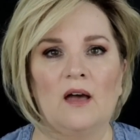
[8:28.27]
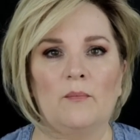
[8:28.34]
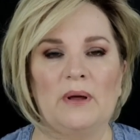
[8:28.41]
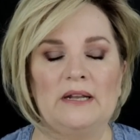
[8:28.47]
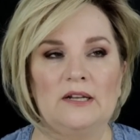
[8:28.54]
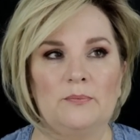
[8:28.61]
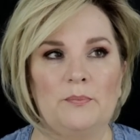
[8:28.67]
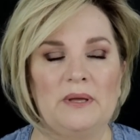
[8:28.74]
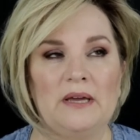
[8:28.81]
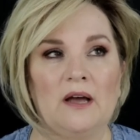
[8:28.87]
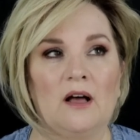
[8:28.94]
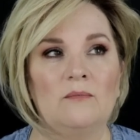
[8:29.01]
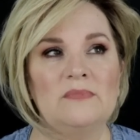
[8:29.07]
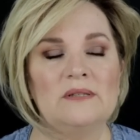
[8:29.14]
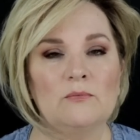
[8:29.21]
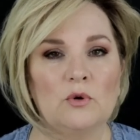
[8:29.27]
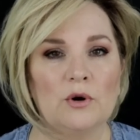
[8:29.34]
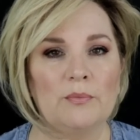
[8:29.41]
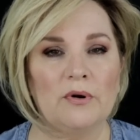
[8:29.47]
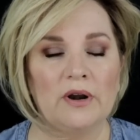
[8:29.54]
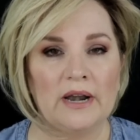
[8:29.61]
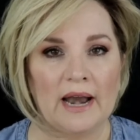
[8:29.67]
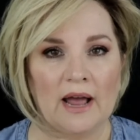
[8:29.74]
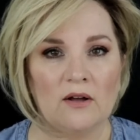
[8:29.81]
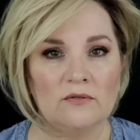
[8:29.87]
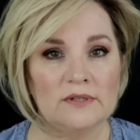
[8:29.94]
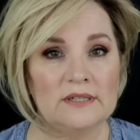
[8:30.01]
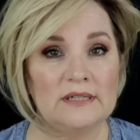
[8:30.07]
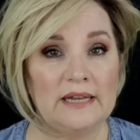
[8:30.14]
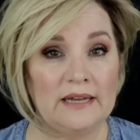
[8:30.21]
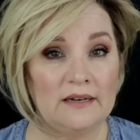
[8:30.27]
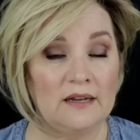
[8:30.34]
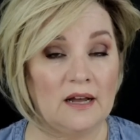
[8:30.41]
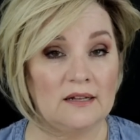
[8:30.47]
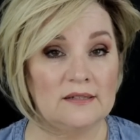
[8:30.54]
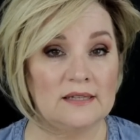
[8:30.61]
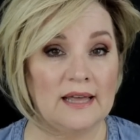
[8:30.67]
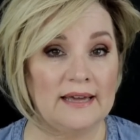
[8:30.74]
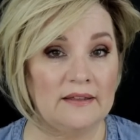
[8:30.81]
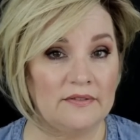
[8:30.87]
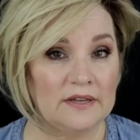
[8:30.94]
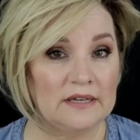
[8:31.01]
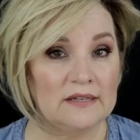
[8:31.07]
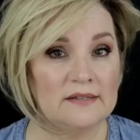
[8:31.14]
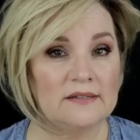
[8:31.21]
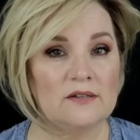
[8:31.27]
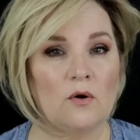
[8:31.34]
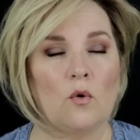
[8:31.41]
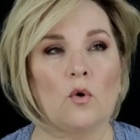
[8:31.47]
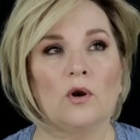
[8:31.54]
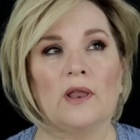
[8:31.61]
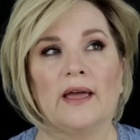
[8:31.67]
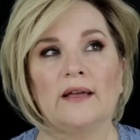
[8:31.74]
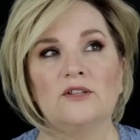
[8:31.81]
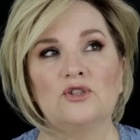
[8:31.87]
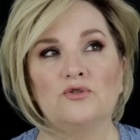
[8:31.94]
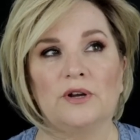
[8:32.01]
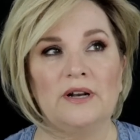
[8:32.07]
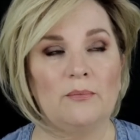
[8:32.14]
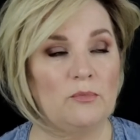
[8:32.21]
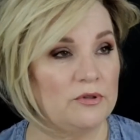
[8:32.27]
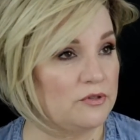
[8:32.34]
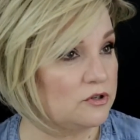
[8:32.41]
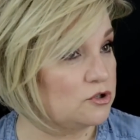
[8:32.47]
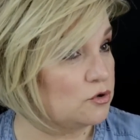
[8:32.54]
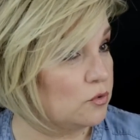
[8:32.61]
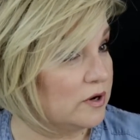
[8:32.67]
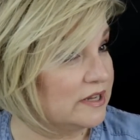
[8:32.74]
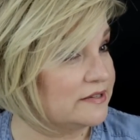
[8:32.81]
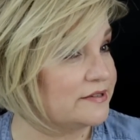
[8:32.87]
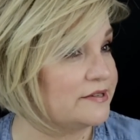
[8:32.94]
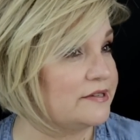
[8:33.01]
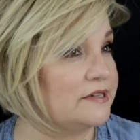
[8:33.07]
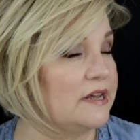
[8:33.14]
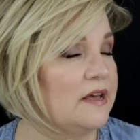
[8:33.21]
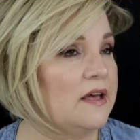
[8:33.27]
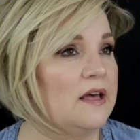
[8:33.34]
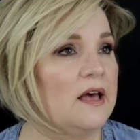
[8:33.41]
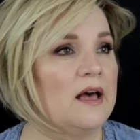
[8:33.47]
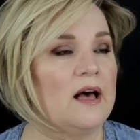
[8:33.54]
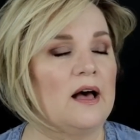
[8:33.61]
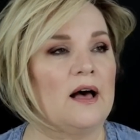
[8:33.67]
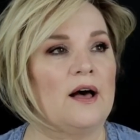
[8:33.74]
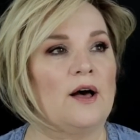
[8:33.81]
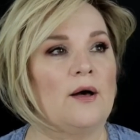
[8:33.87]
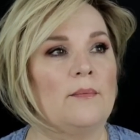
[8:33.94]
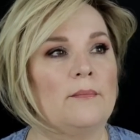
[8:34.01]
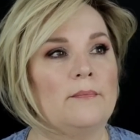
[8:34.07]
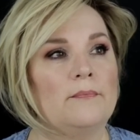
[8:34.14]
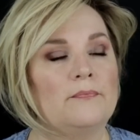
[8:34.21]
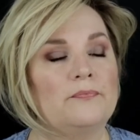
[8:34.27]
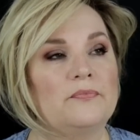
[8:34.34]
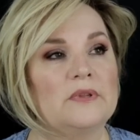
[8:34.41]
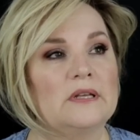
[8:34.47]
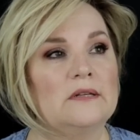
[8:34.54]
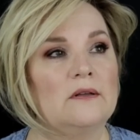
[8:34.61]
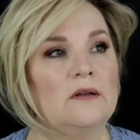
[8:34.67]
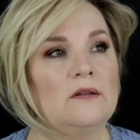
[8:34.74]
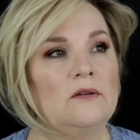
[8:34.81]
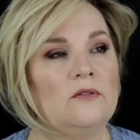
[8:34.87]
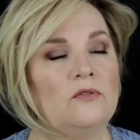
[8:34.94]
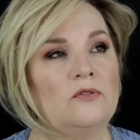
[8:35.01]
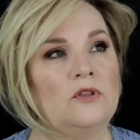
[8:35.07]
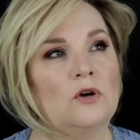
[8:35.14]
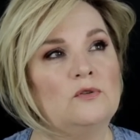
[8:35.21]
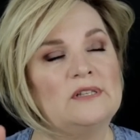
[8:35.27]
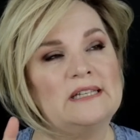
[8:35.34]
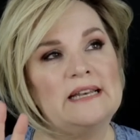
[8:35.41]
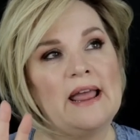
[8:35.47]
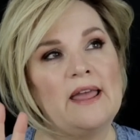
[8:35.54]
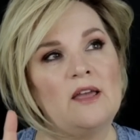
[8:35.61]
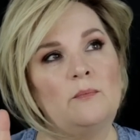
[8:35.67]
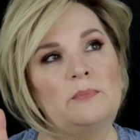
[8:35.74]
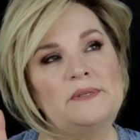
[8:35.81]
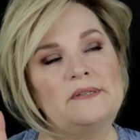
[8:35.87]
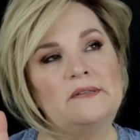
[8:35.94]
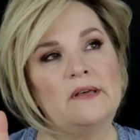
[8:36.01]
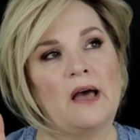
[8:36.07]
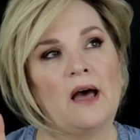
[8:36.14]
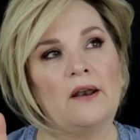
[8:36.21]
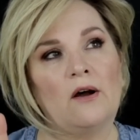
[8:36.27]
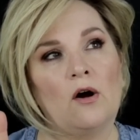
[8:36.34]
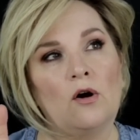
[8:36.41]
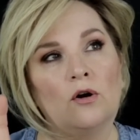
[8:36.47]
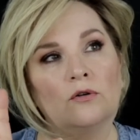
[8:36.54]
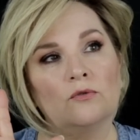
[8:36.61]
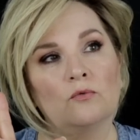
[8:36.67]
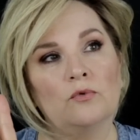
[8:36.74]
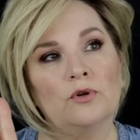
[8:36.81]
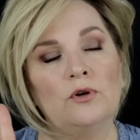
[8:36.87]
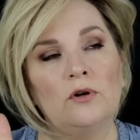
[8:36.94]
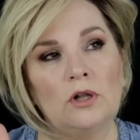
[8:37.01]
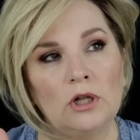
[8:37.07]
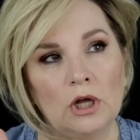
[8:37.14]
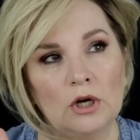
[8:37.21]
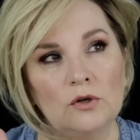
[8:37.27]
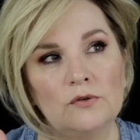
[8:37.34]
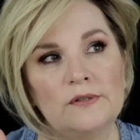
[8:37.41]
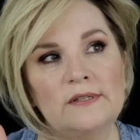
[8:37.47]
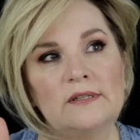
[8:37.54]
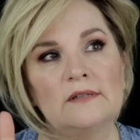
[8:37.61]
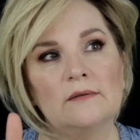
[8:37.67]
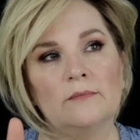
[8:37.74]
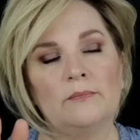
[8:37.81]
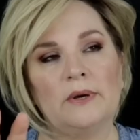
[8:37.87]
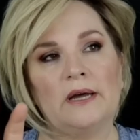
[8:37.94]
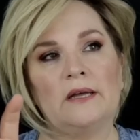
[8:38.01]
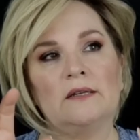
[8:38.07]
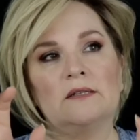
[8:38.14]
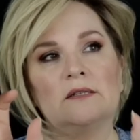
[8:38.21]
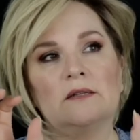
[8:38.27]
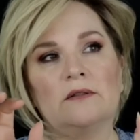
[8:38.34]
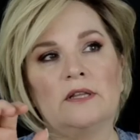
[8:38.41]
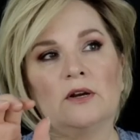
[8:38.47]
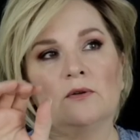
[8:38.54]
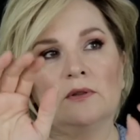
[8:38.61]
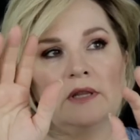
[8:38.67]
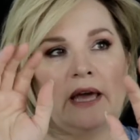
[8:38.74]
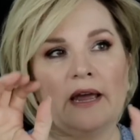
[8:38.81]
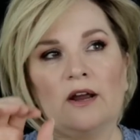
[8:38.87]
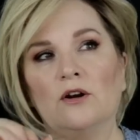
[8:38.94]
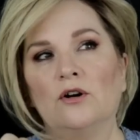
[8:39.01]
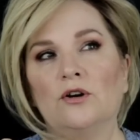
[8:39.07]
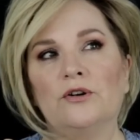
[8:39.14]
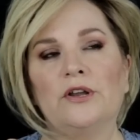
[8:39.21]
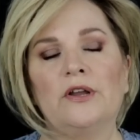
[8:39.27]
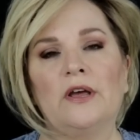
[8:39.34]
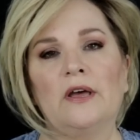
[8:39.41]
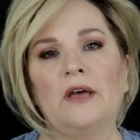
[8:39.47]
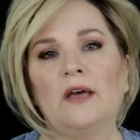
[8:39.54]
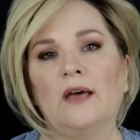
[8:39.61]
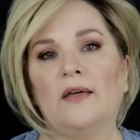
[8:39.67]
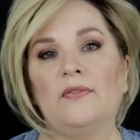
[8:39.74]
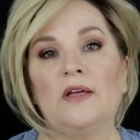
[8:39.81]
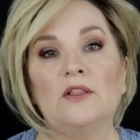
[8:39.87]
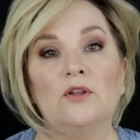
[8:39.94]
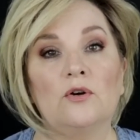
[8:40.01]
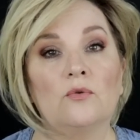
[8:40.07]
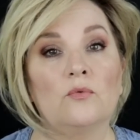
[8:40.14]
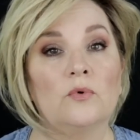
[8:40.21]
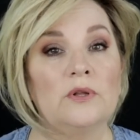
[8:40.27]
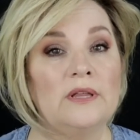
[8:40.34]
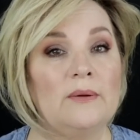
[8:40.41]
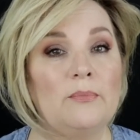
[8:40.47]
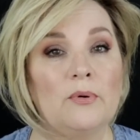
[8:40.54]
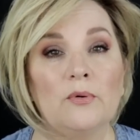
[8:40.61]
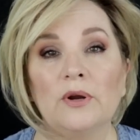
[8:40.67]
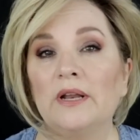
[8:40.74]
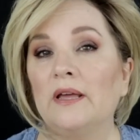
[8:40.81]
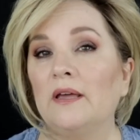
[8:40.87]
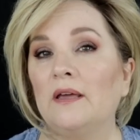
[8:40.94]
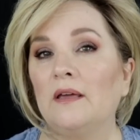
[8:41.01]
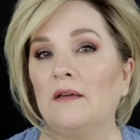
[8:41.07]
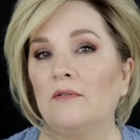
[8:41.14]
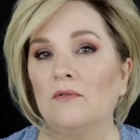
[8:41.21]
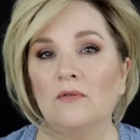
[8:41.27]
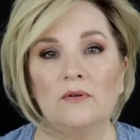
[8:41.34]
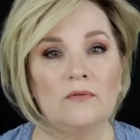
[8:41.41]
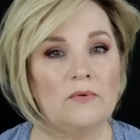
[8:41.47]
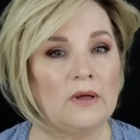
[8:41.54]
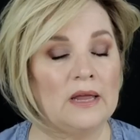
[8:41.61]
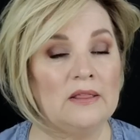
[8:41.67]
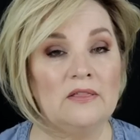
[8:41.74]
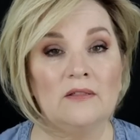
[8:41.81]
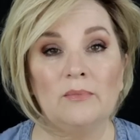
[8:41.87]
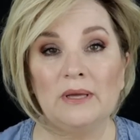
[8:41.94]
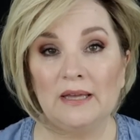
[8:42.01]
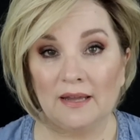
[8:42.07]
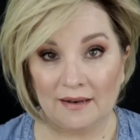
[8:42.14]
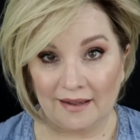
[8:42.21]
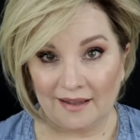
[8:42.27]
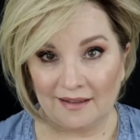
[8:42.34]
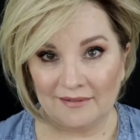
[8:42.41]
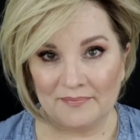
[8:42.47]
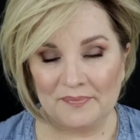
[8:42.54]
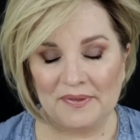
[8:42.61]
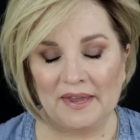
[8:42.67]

but it becomes more pronounced in cuts like this or like straight up with a twist. Um, those napes that aren't real close, but they're layered and they look really pretty in the beginning.